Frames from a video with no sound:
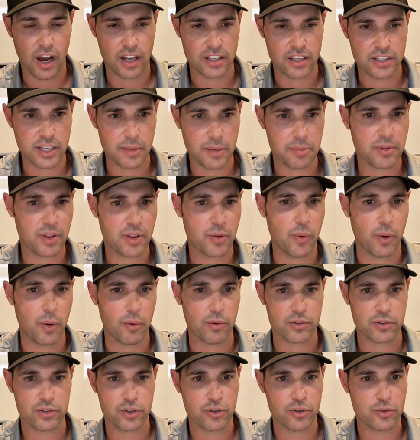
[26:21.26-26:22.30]
Typically what
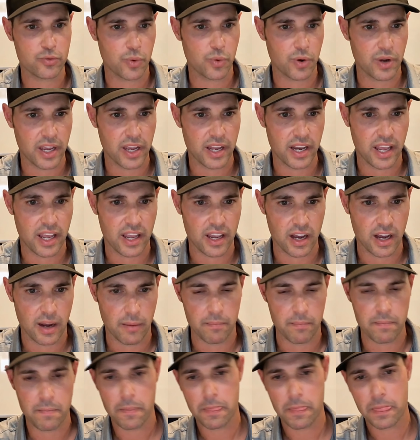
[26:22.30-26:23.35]
we'll do is we'll get
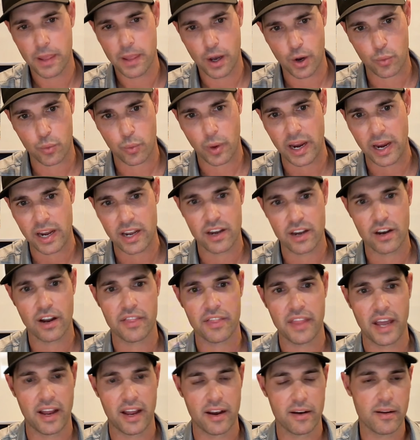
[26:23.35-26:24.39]
a rating on
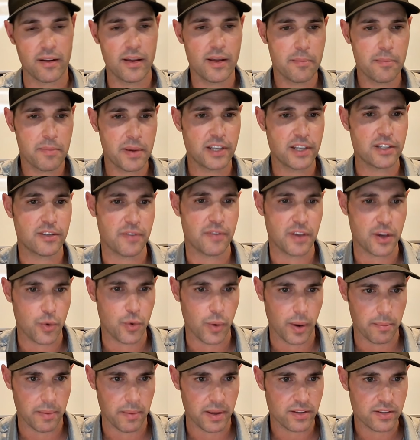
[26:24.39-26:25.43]
that piece of
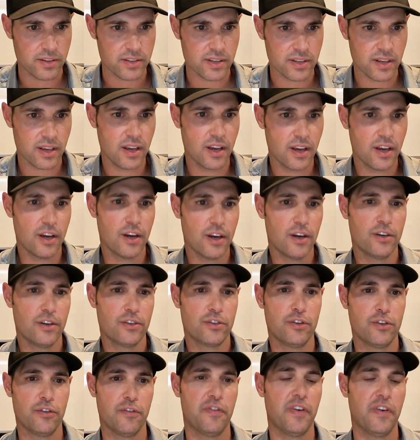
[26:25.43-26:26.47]
equipment
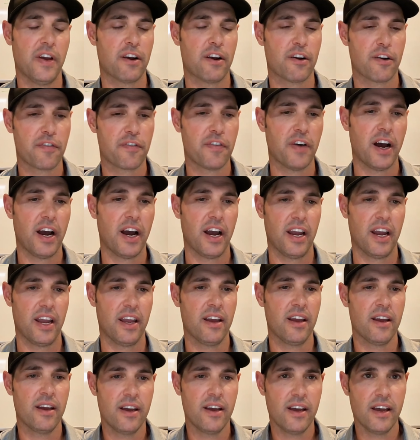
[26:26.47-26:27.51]
to verify
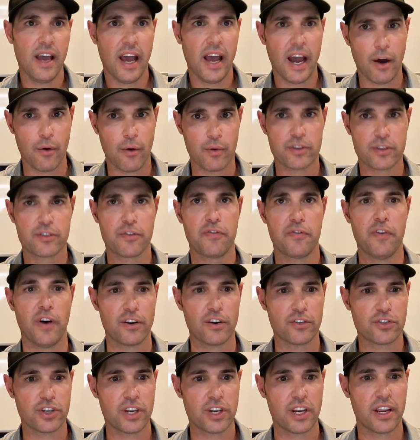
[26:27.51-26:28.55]
how it's
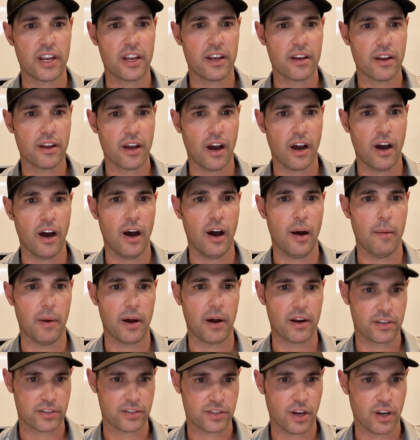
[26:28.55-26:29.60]
functioning
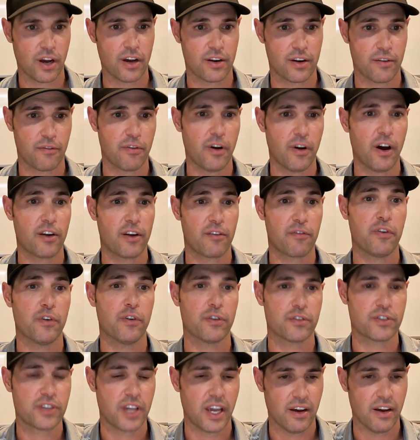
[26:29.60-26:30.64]
on a full
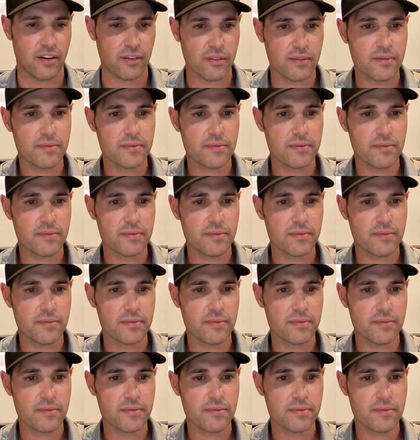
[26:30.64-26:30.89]
scale.